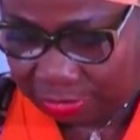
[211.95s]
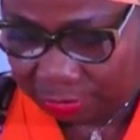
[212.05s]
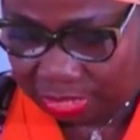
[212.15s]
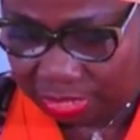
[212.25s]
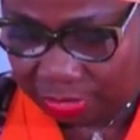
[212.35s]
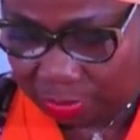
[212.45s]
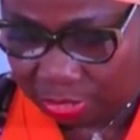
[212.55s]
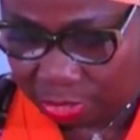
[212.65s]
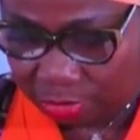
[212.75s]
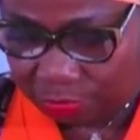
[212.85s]
We
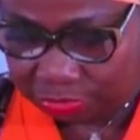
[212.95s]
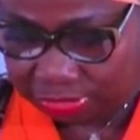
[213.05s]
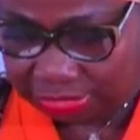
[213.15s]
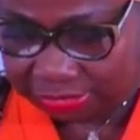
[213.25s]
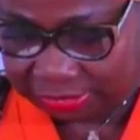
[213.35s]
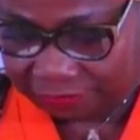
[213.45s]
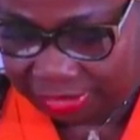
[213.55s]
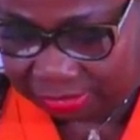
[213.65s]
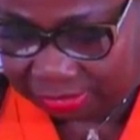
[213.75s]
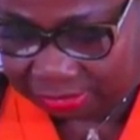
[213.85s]
welcome you to this
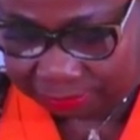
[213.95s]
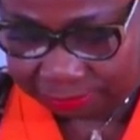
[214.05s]
event.